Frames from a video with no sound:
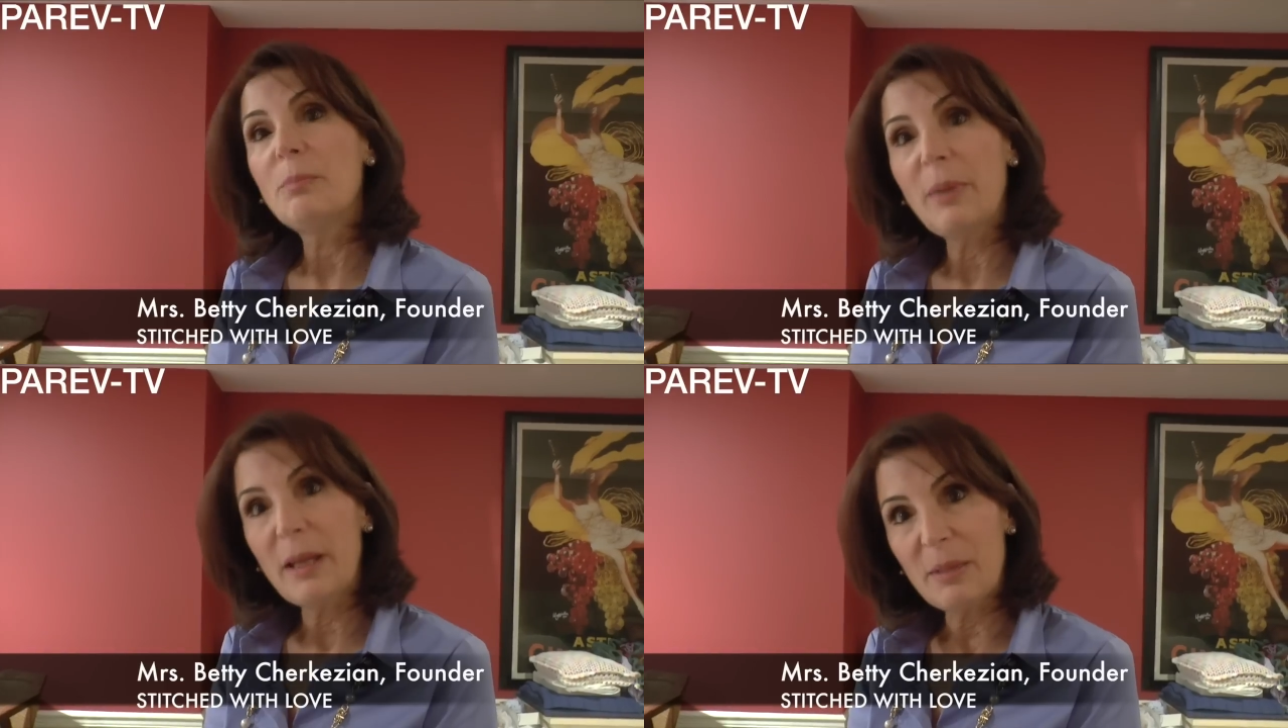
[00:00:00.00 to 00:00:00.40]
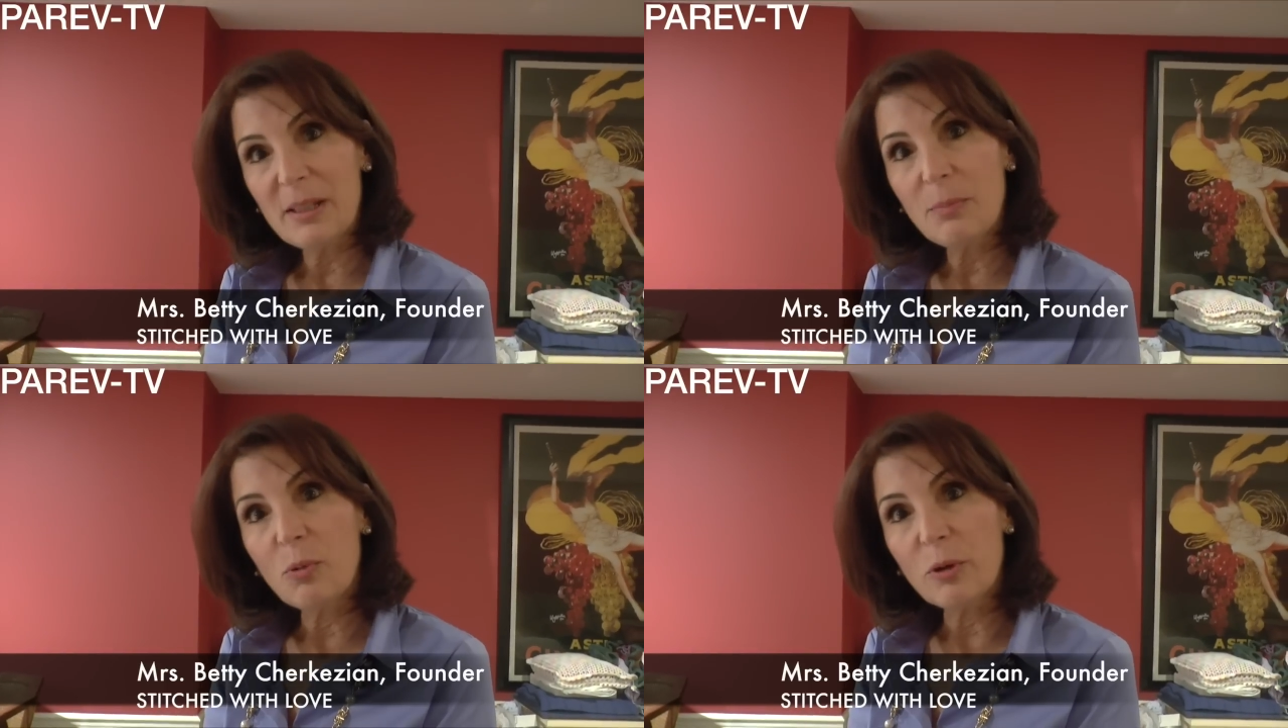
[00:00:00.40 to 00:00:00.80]

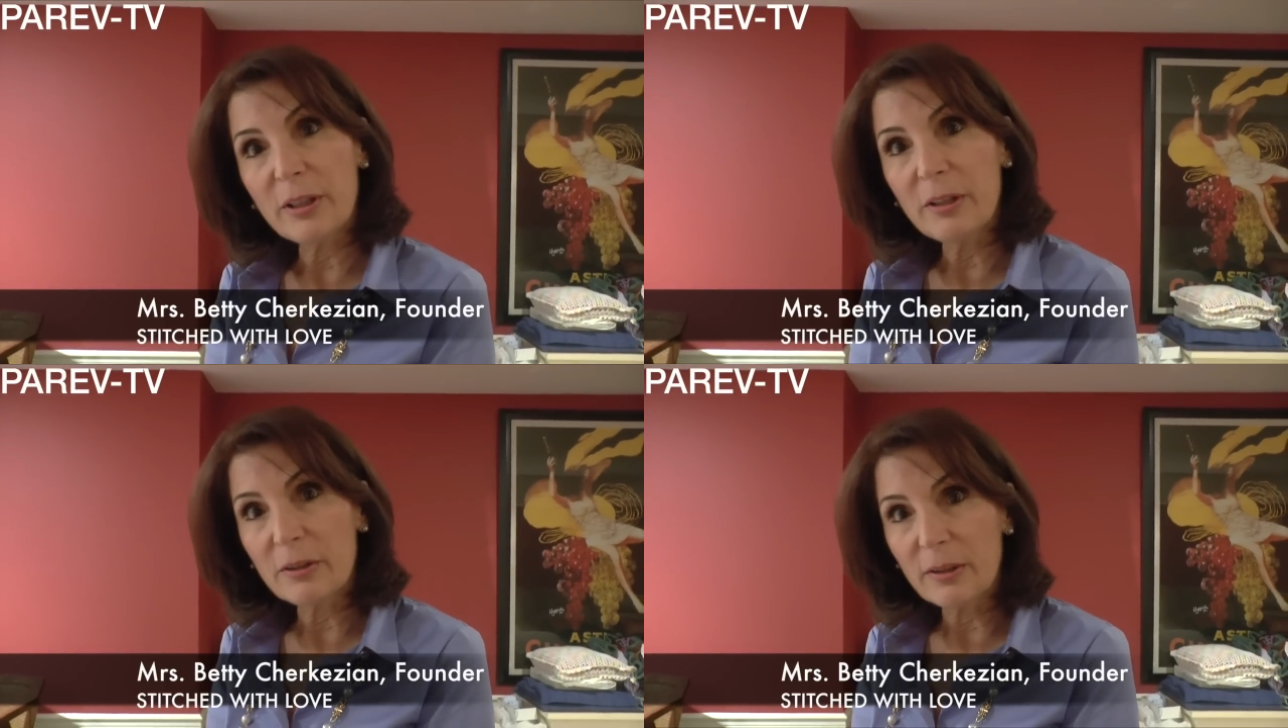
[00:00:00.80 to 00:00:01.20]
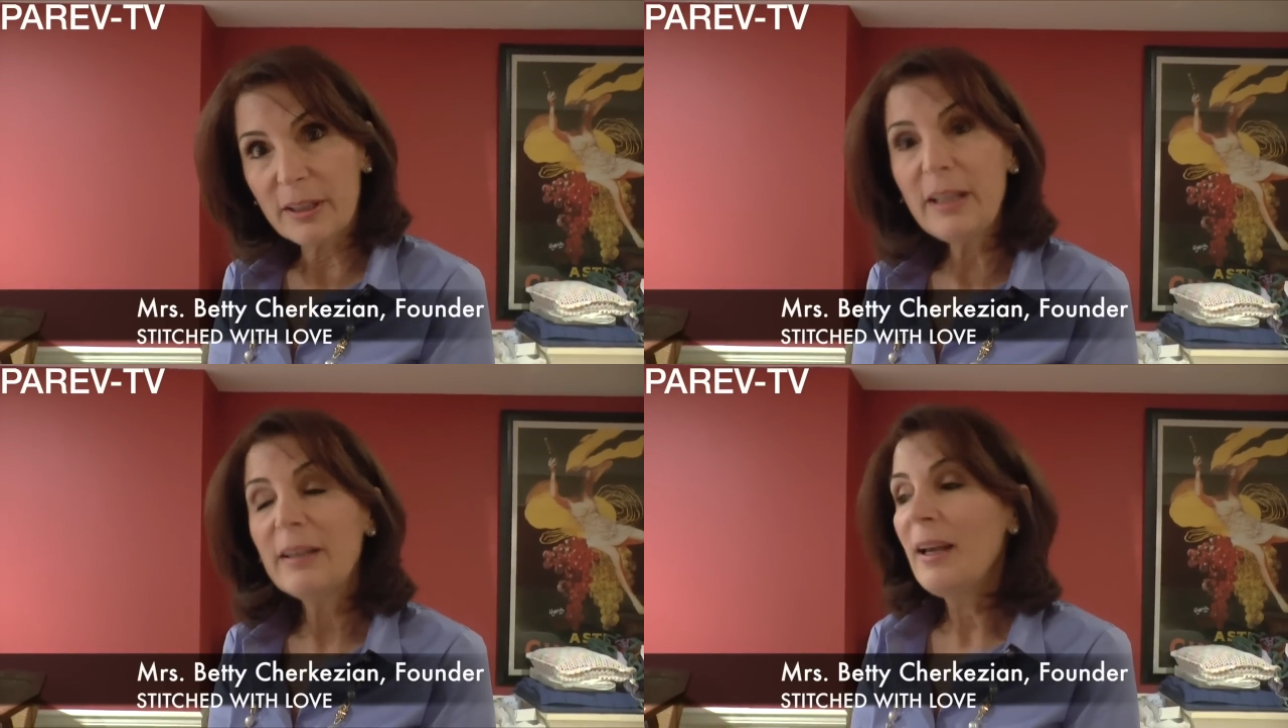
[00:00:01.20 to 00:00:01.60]
babies born
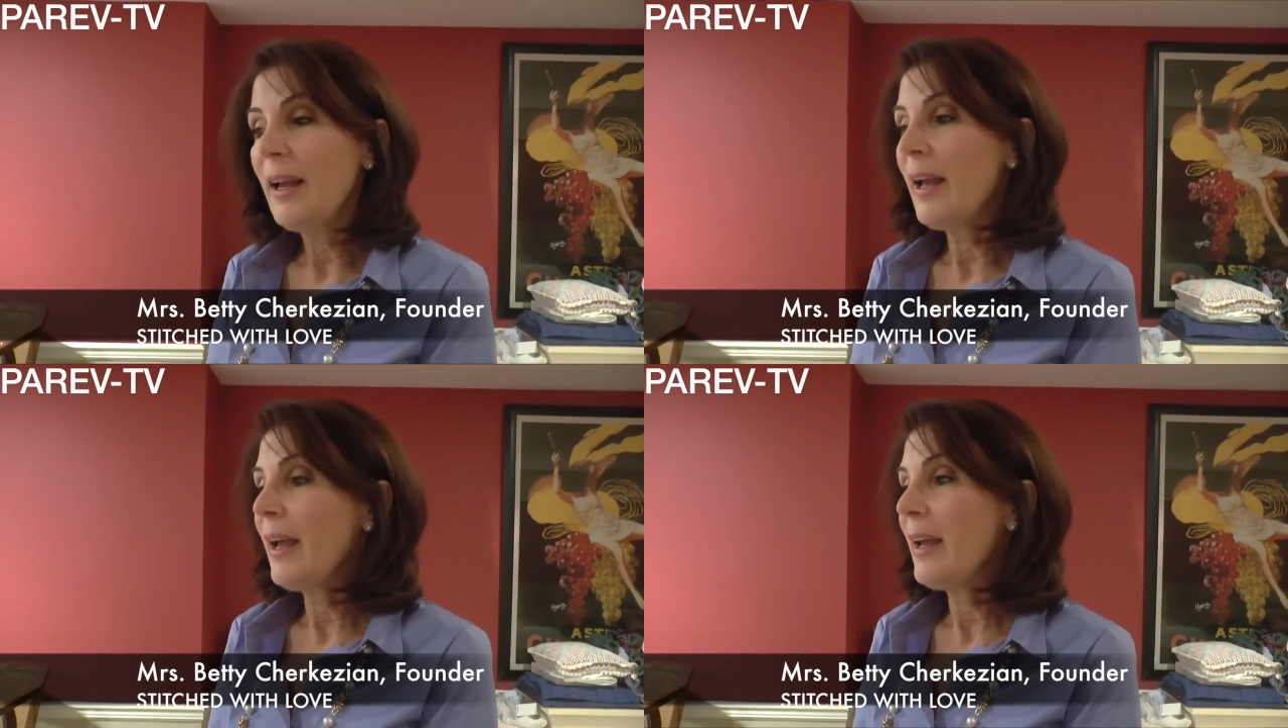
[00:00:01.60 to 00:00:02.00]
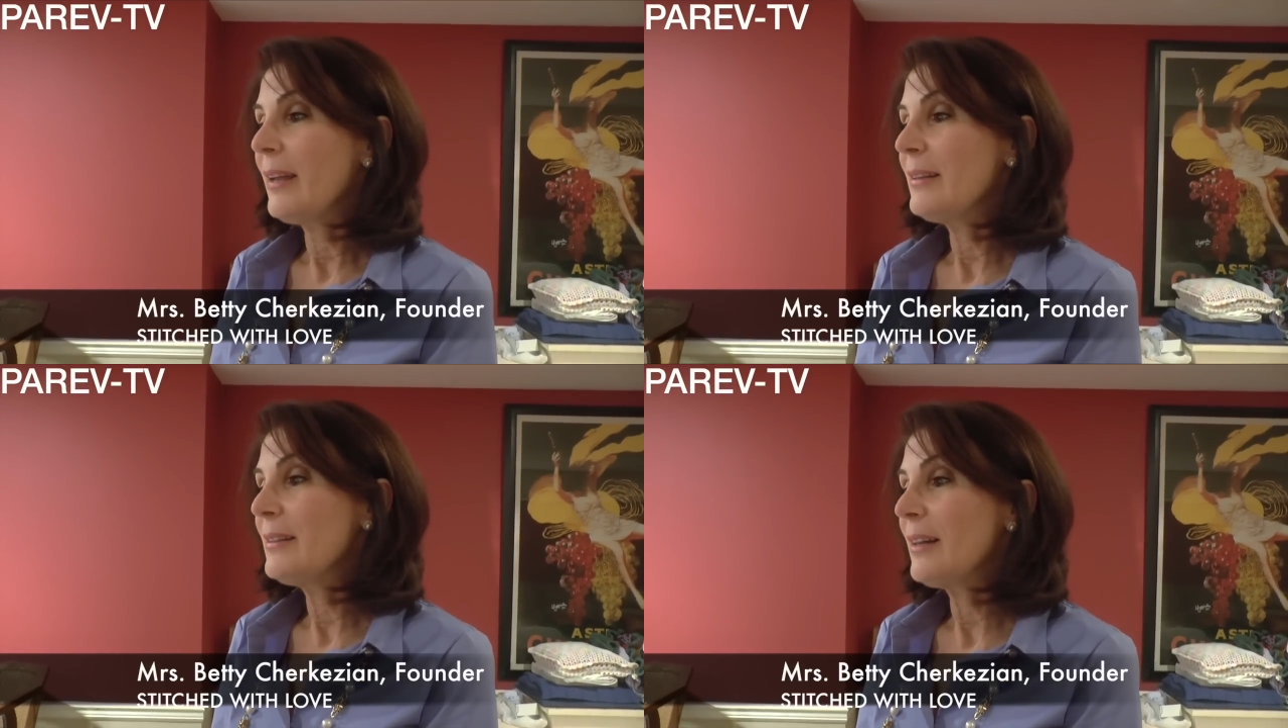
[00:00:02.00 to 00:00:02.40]
yearly,
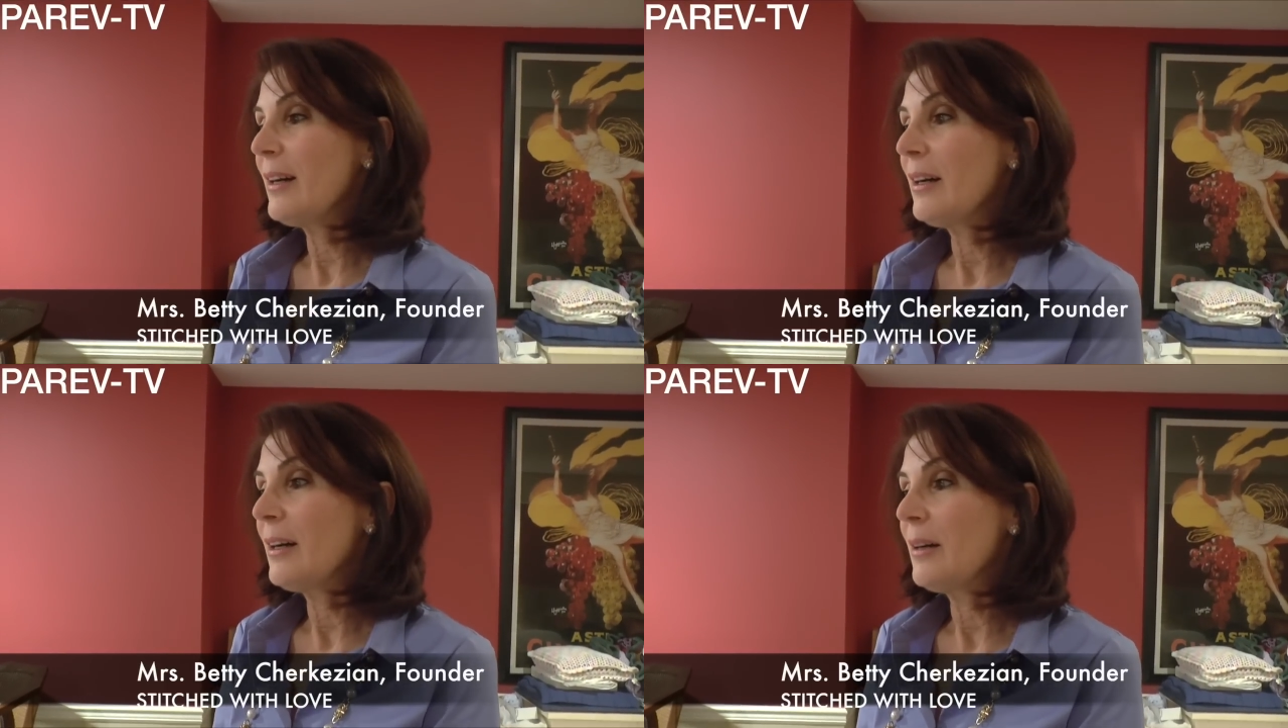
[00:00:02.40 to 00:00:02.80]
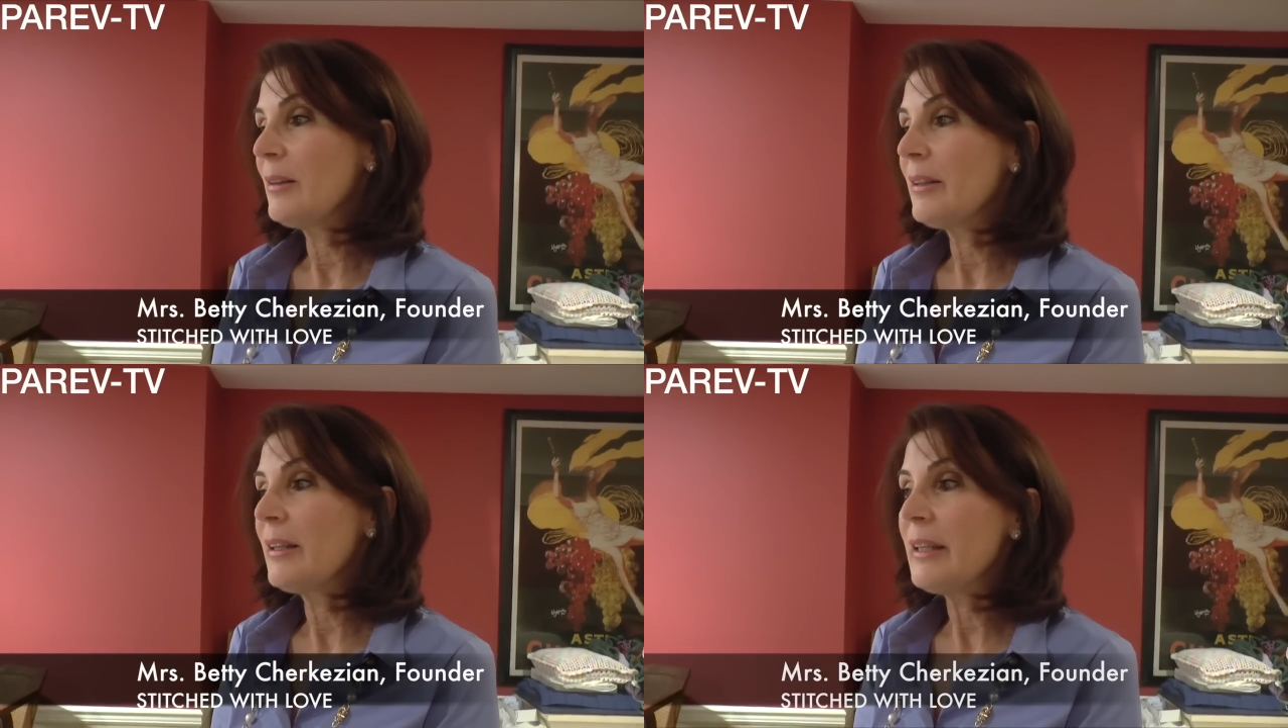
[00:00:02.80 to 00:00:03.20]
and
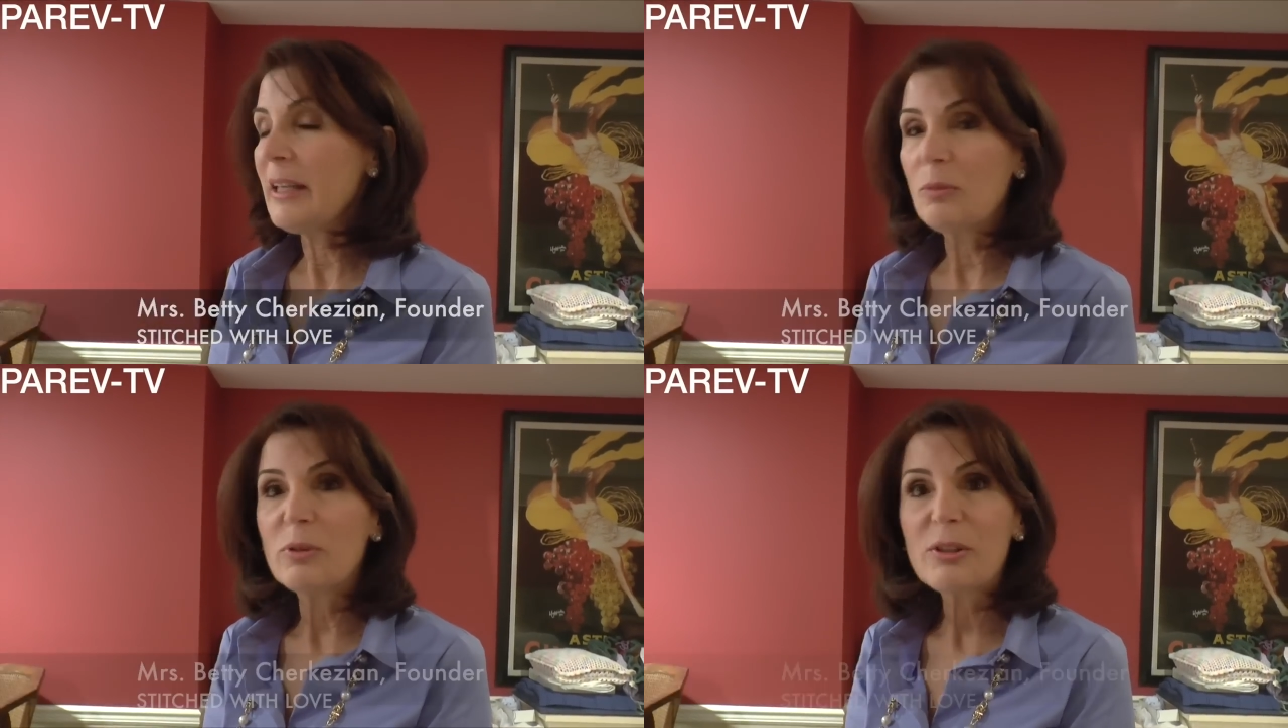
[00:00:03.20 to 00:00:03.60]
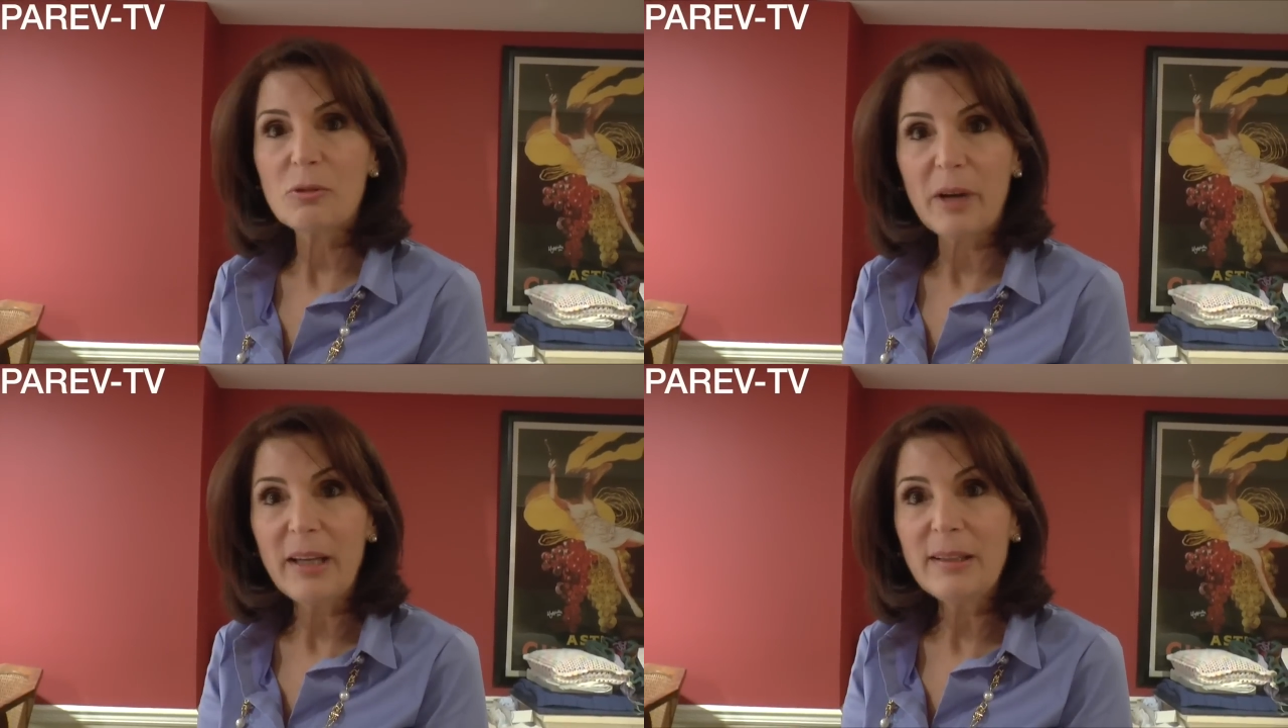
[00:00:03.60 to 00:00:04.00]
the need was
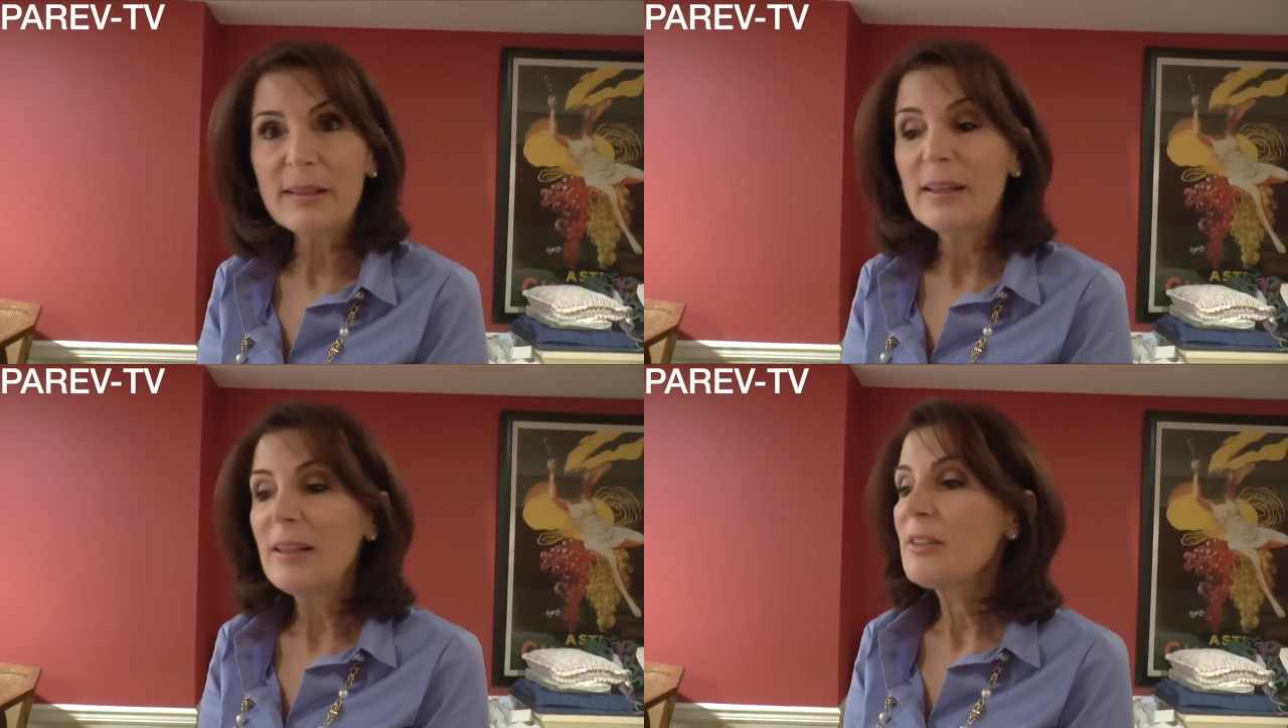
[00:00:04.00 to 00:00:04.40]
great.